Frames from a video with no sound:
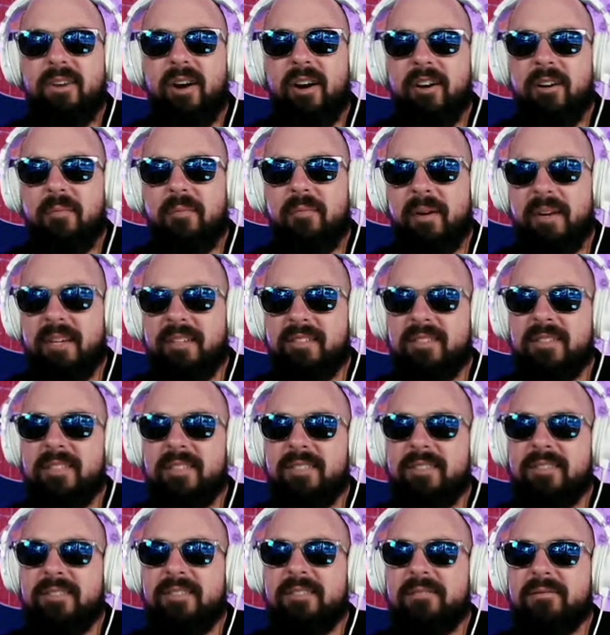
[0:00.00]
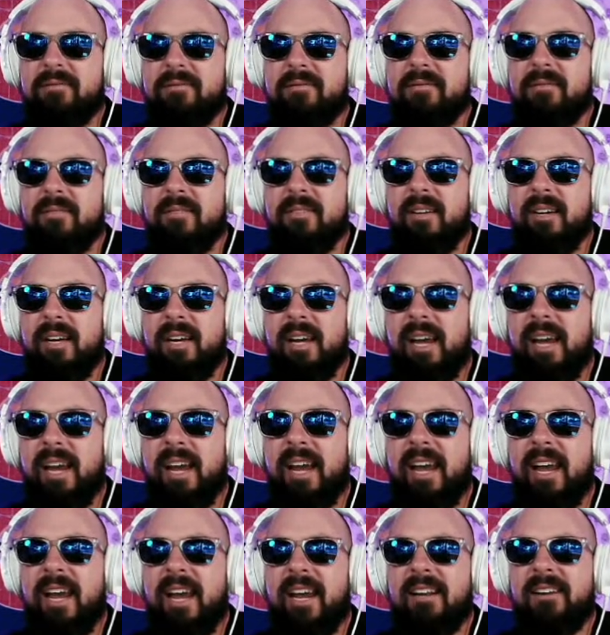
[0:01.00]
Starting a business
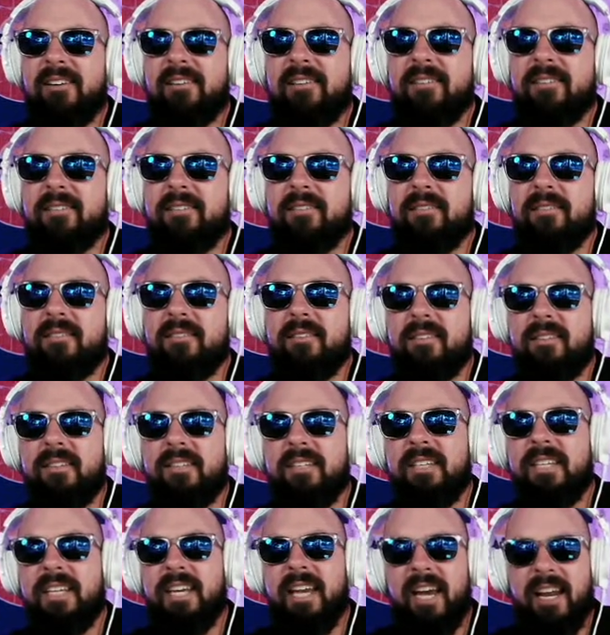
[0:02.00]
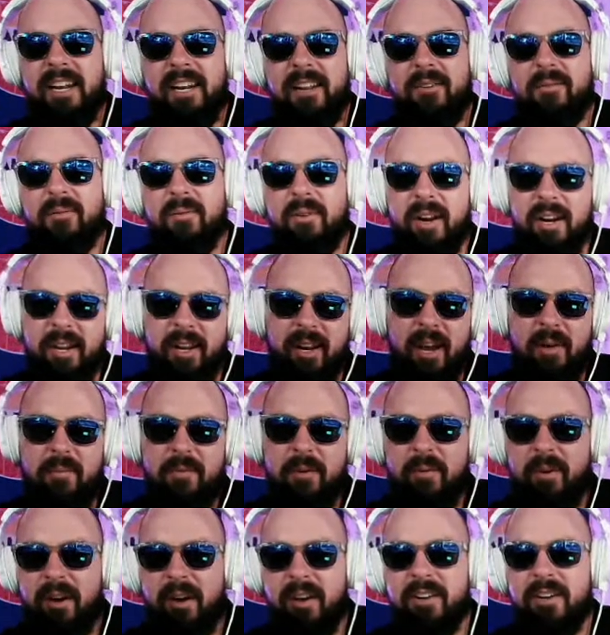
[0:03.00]
and getting it running.
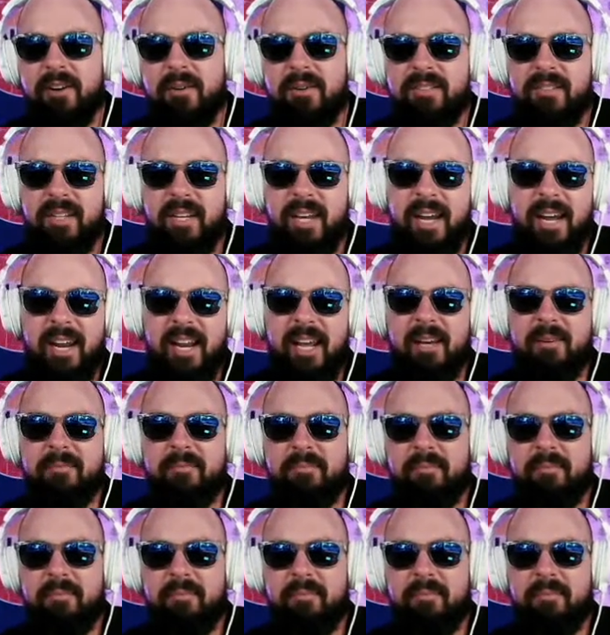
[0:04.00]
I mean, we all know it's a